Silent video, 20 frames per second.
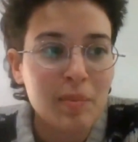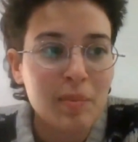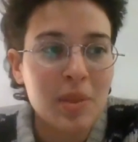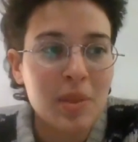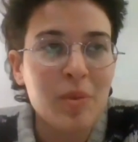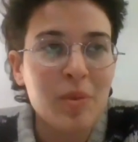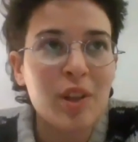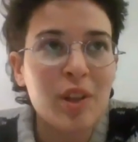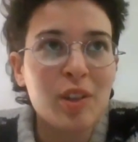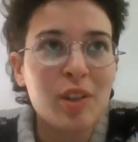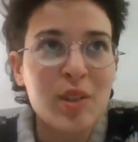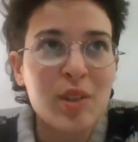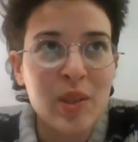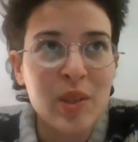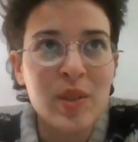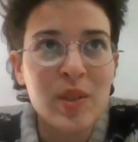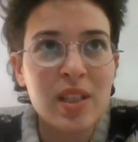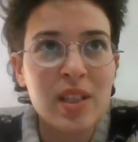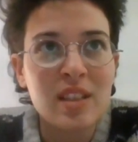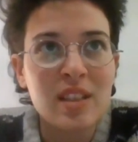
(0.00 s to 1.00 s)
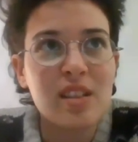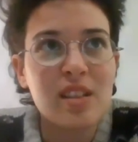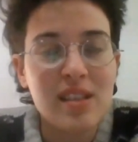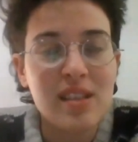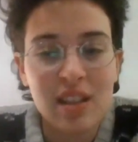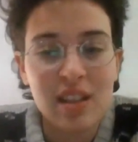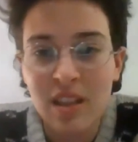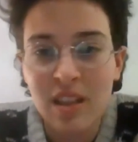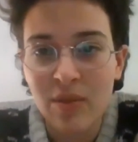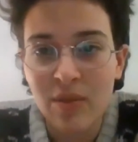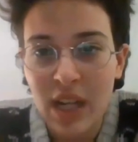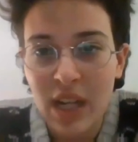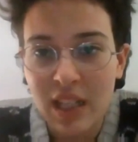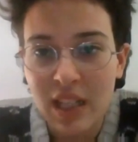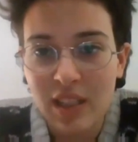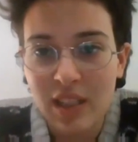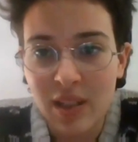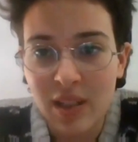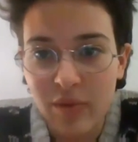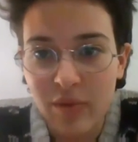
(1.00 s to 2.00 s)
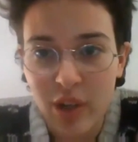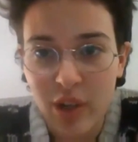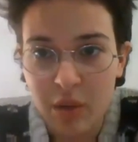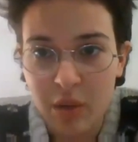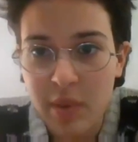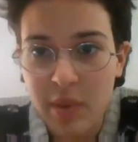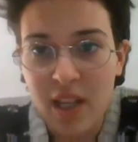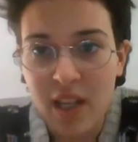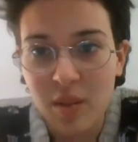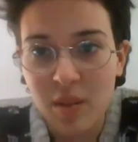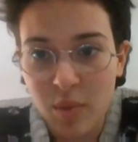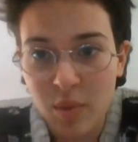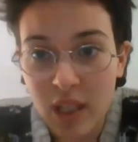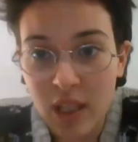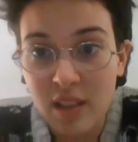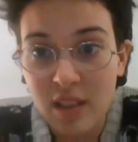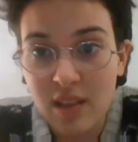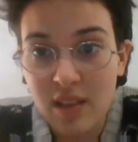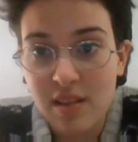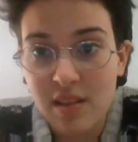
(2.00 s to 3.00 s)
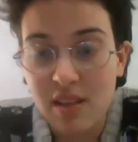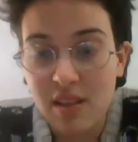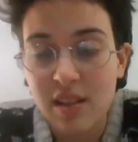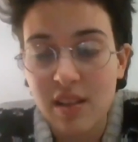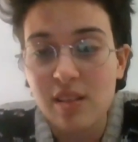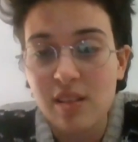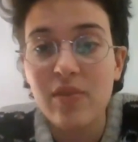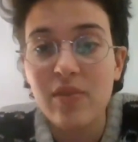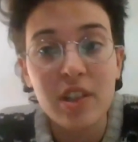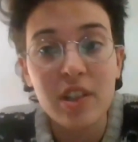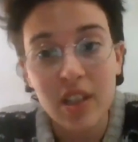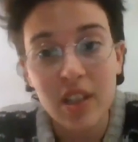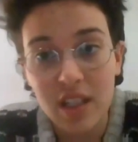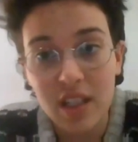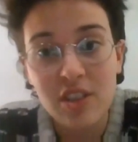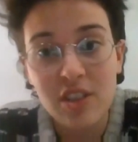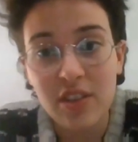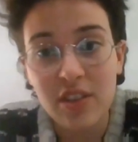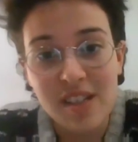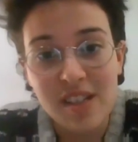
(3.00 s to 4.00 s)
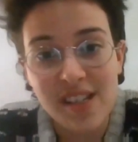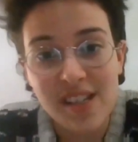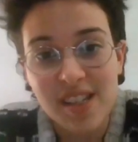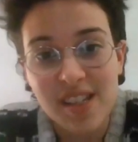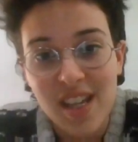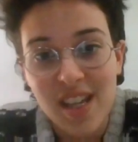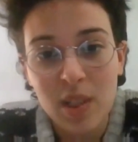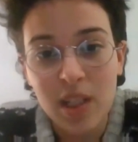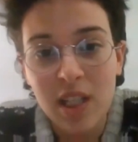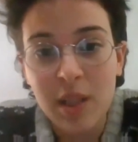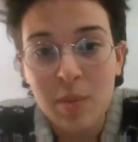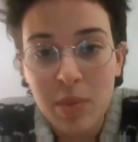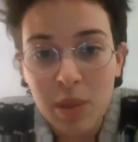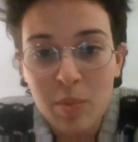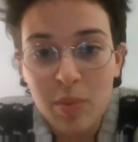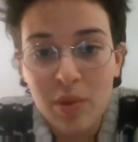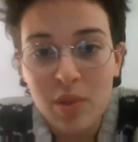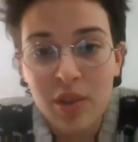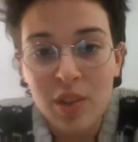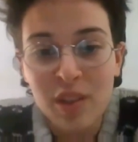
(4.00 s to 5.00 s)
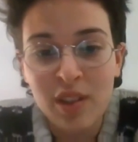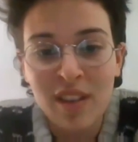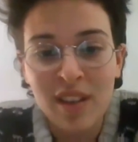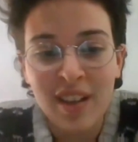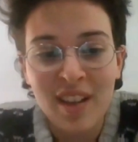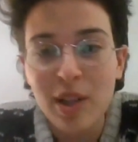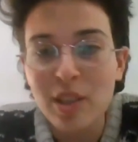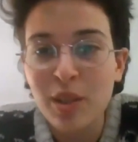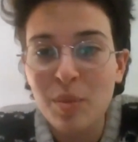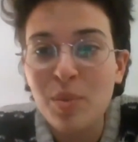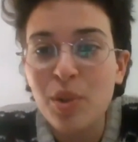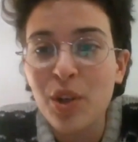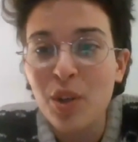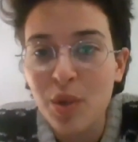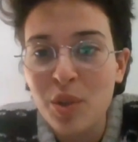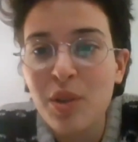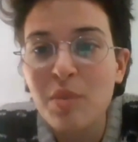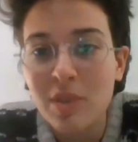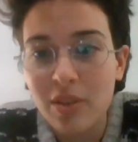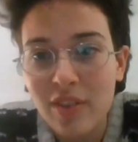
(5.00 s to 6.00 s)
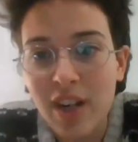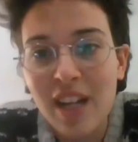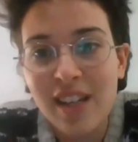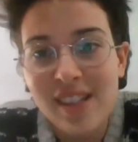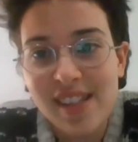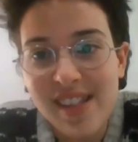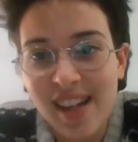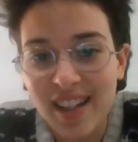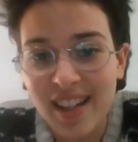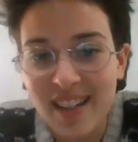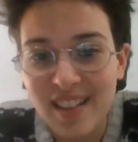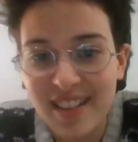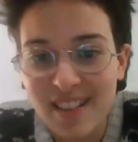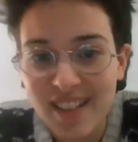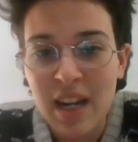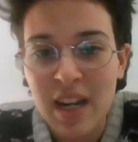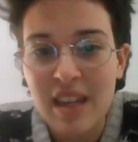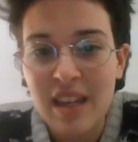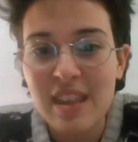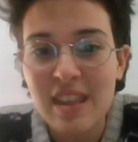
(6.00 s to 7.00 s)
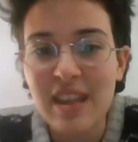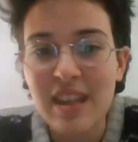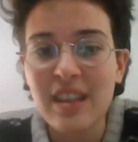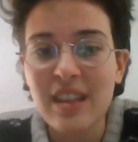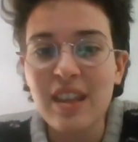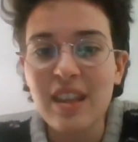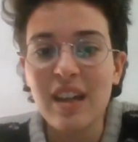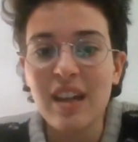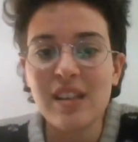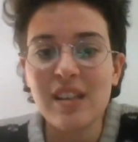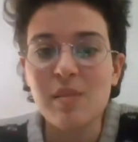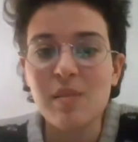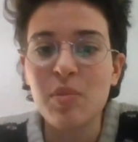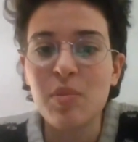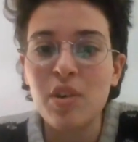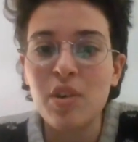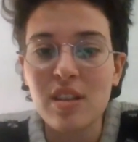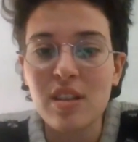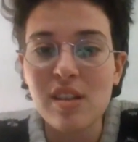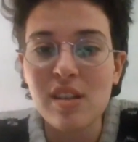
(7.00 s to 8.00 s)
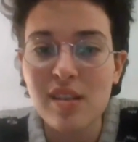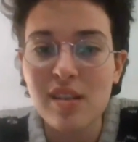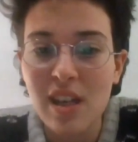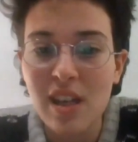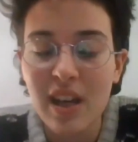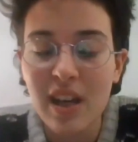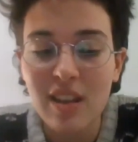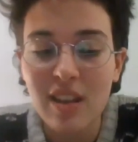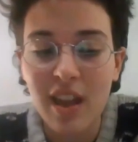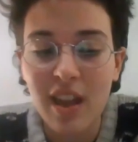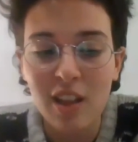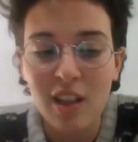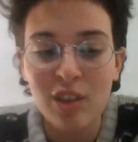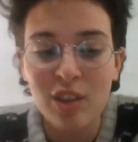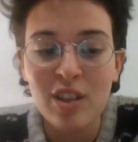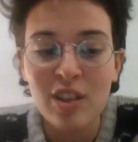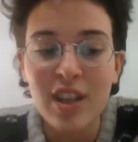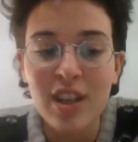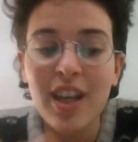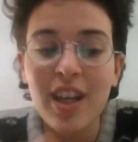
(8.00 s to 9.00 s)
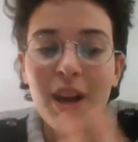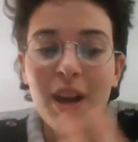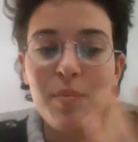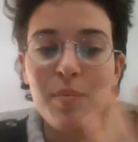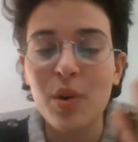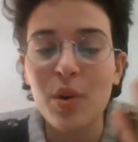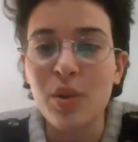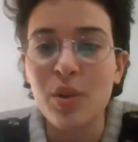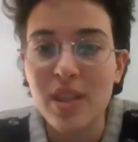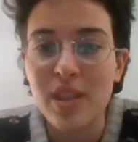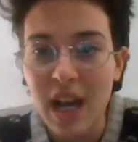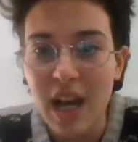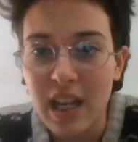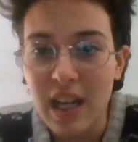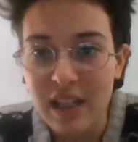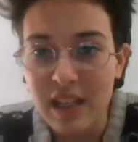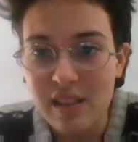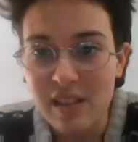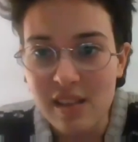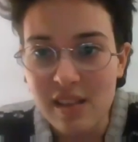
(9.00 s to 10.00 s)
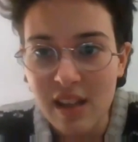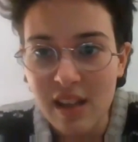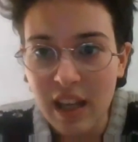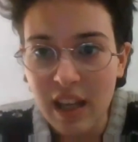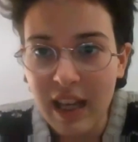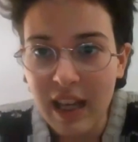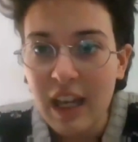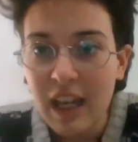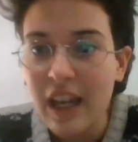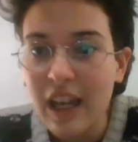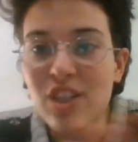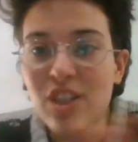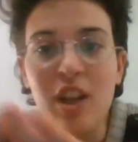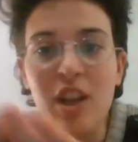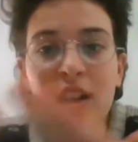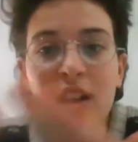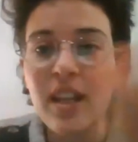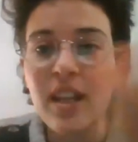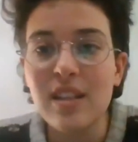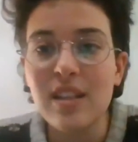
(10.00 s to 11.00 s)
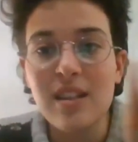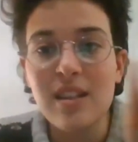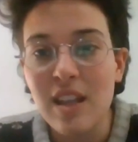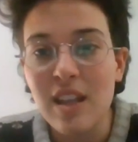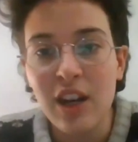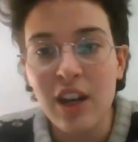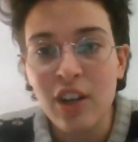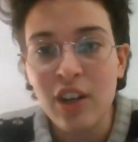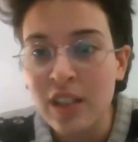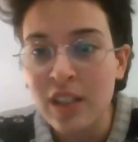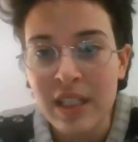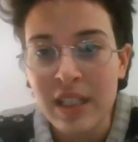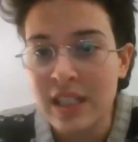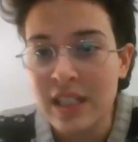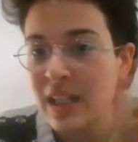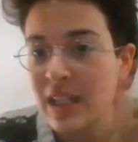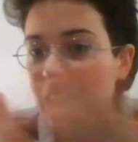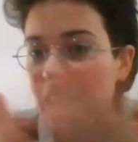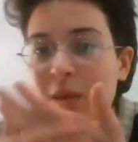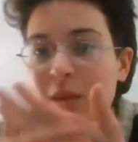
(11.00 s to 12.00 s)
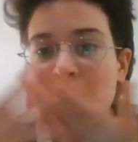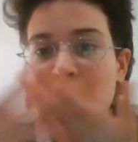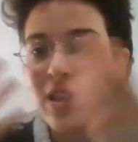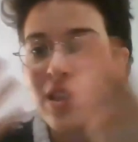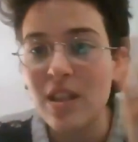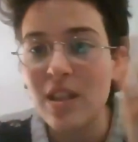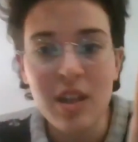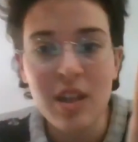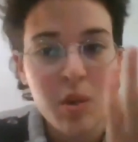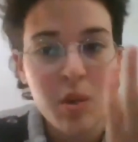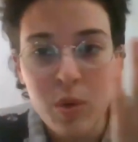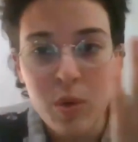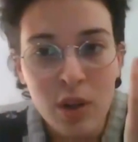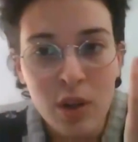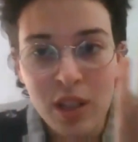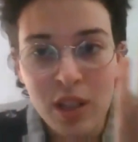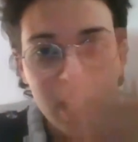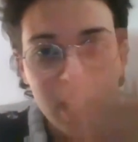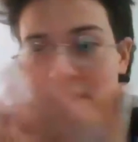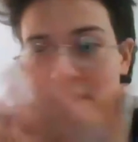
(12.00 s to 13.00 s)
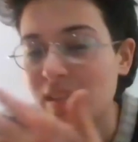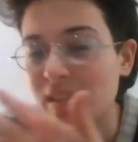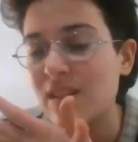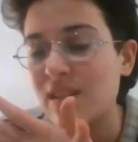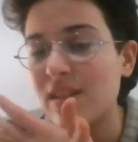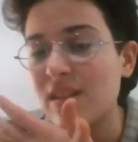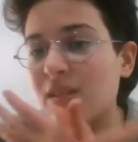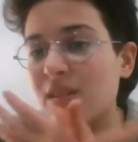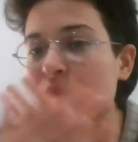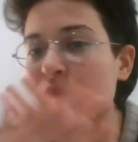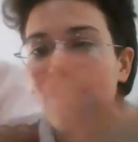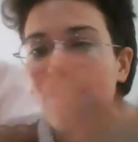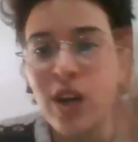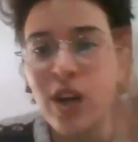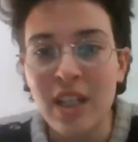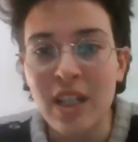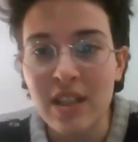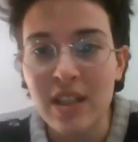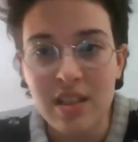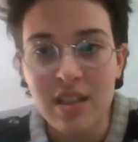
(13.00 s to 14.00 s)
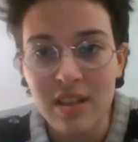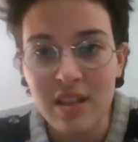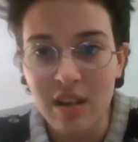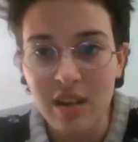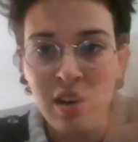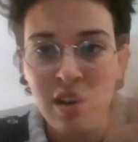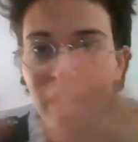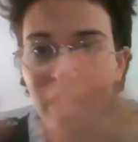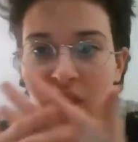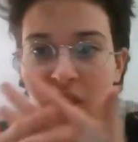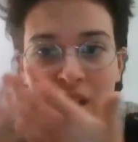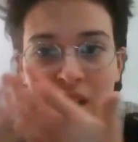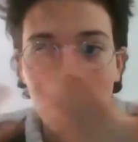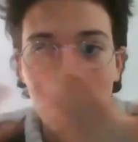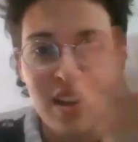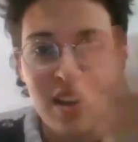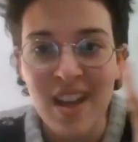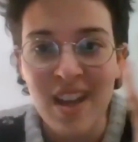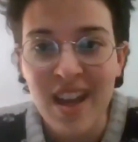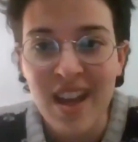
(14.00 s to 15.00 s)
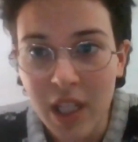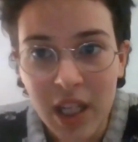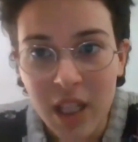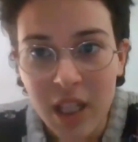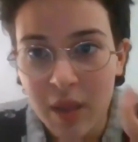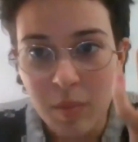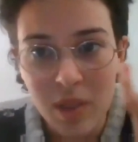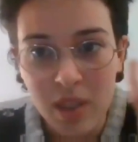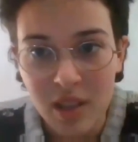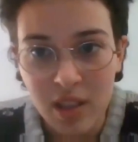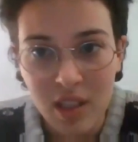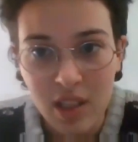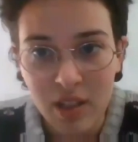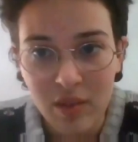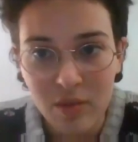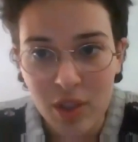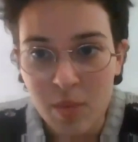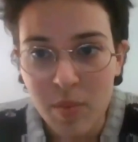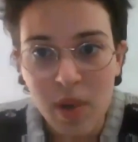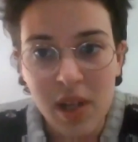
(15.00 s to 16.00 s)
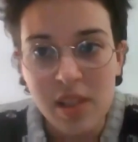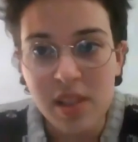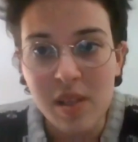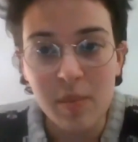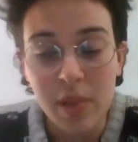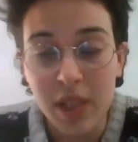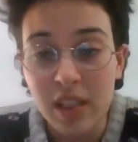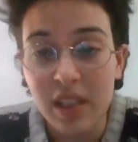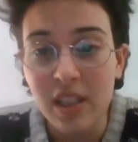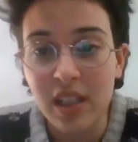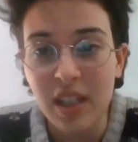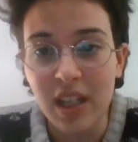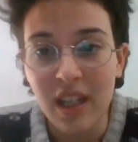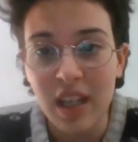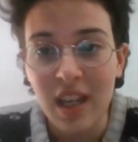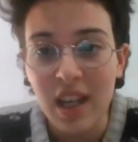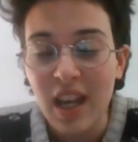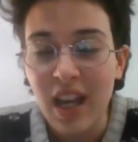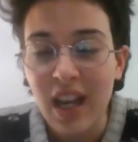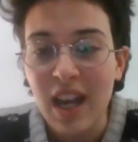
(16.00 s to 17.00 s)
people are choosing to see the reality very black and white, and that's very dangerous. We need people on the pro-human rights side, and I think that it's important to say that looking at both sides is not necessarily seeing them as equal, and it doesn't erase all the blame and the responsibility.